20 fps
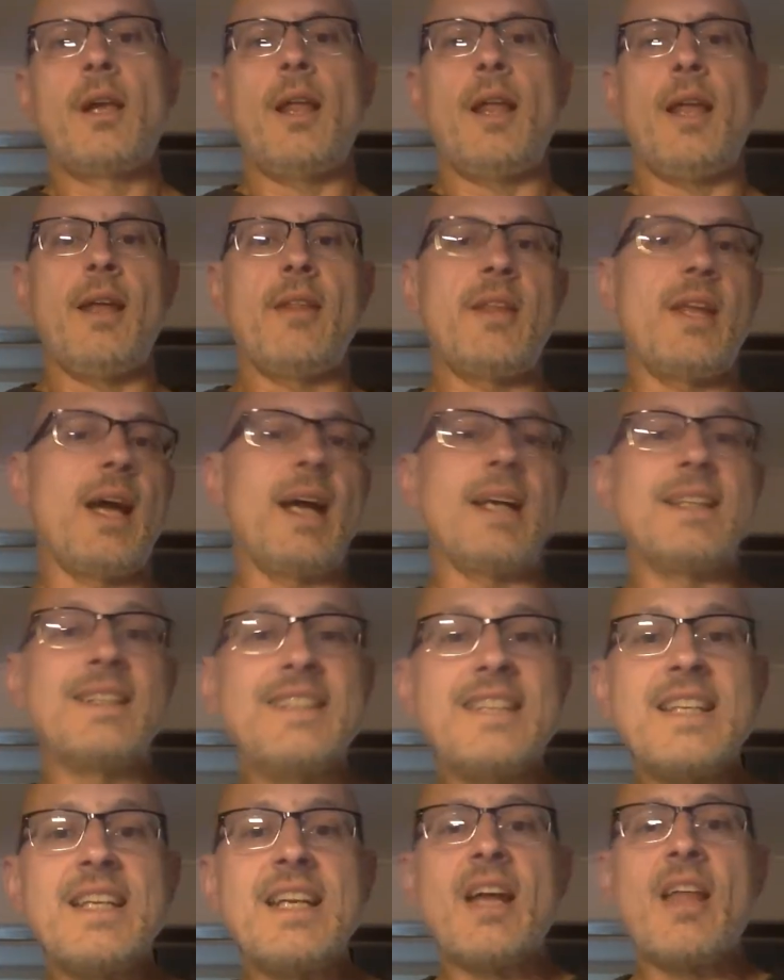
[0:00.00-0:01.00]
and the
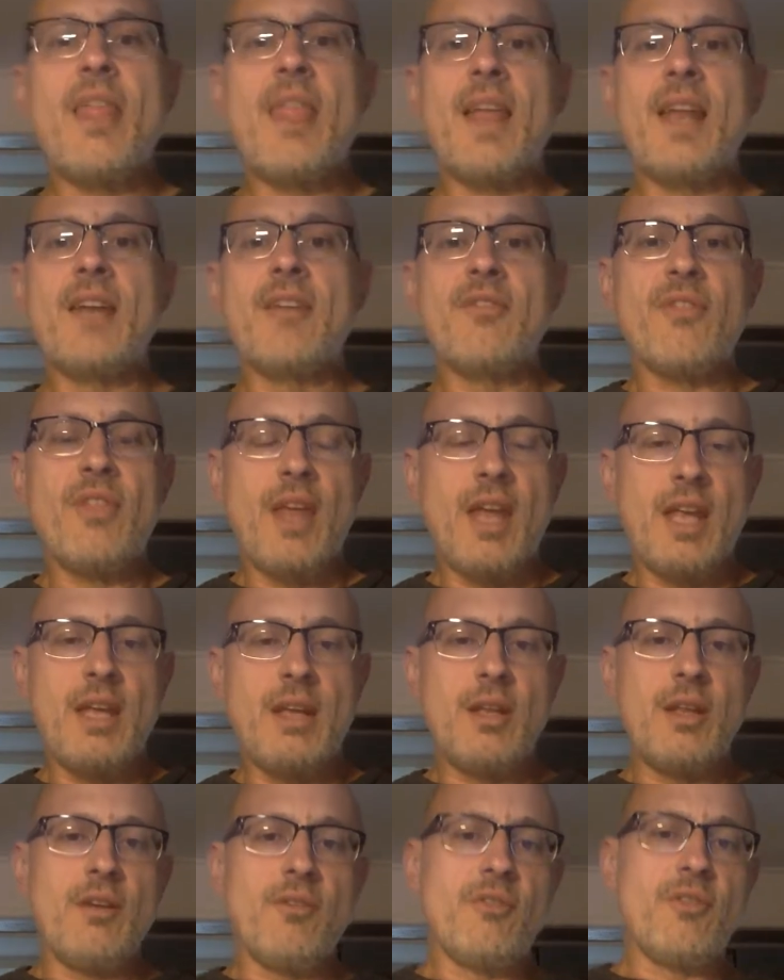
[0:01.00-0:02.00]
idea that
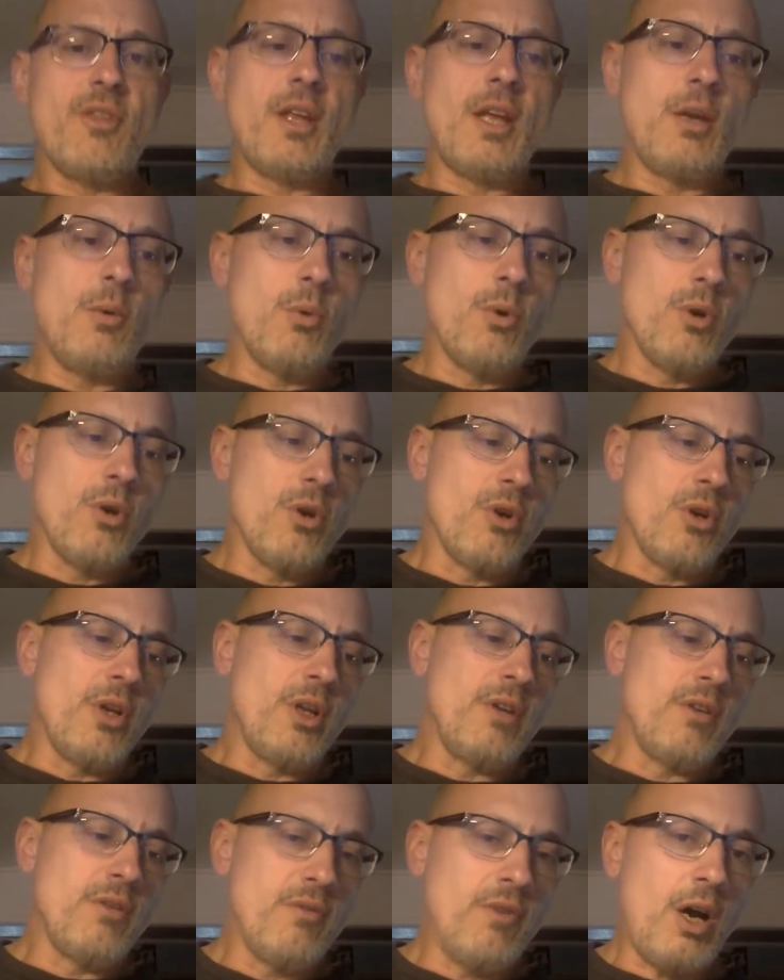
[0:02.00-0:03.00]
if they were
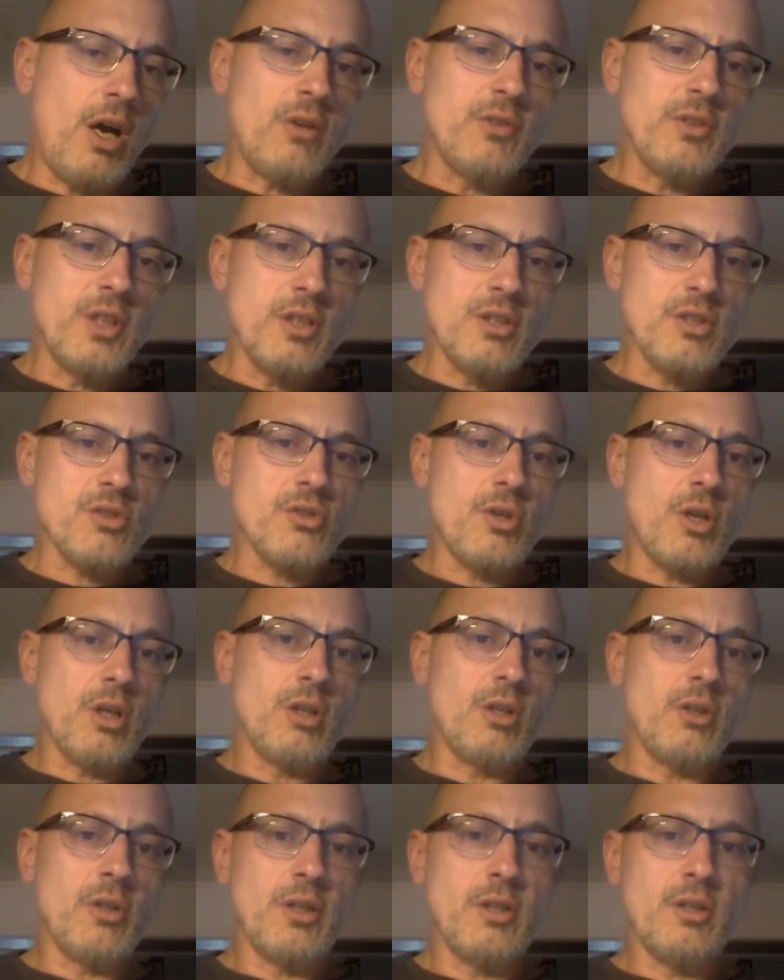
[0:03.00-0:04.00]
involved in the
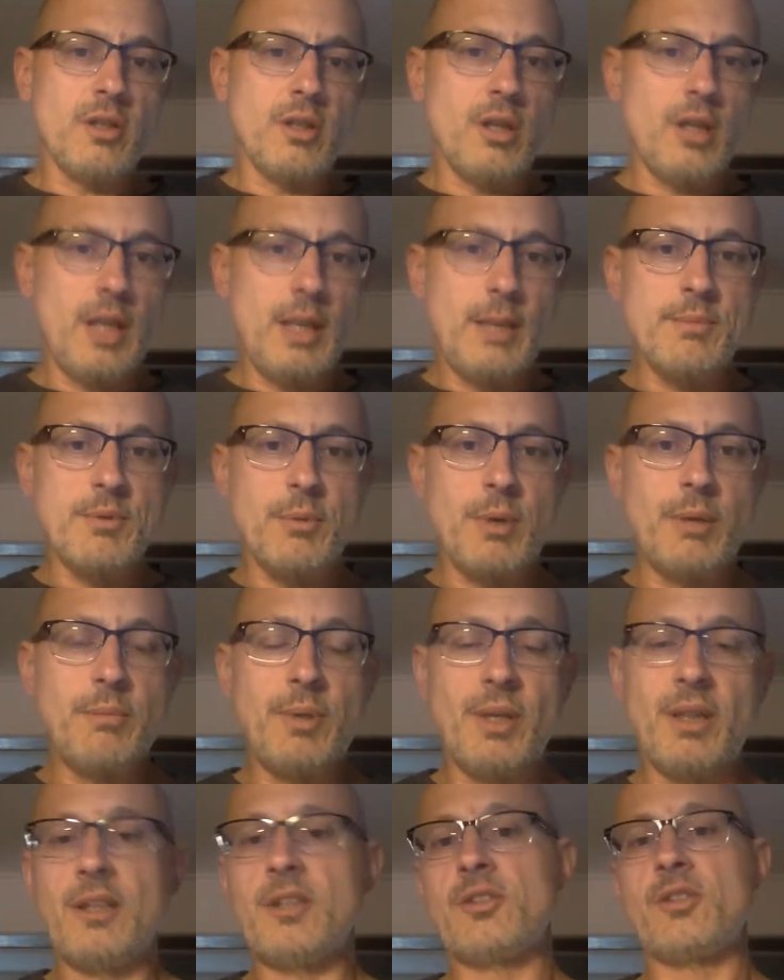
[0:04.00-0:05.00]
struggle, that their claims might
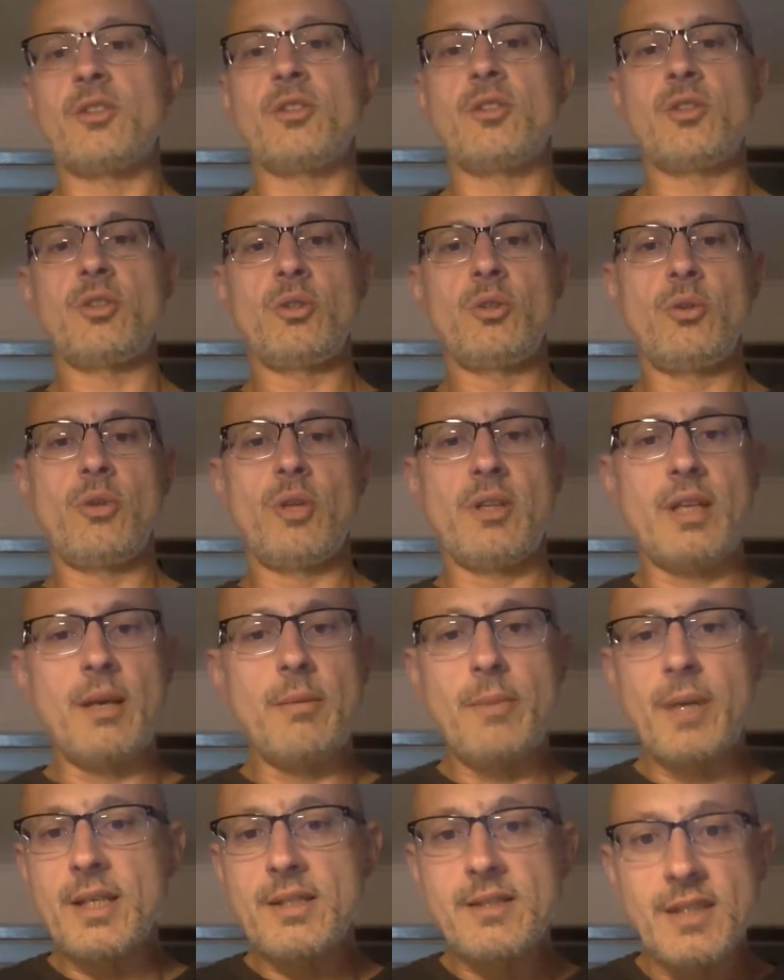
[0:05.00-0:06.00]
be listened to, that they
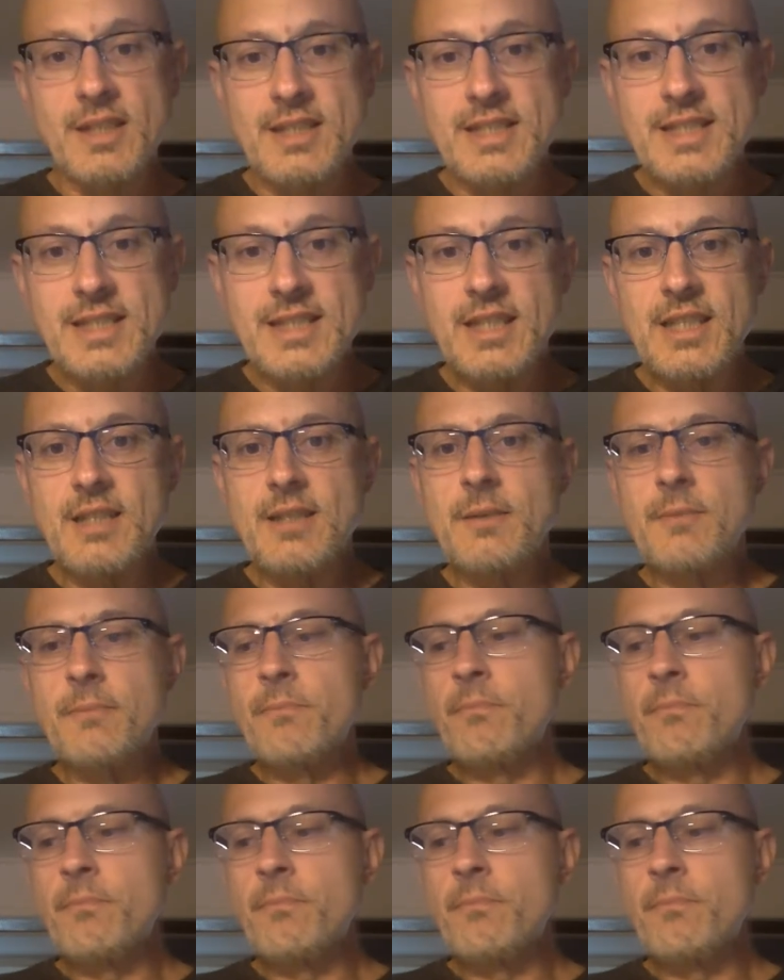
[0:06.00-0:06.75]
may succeed.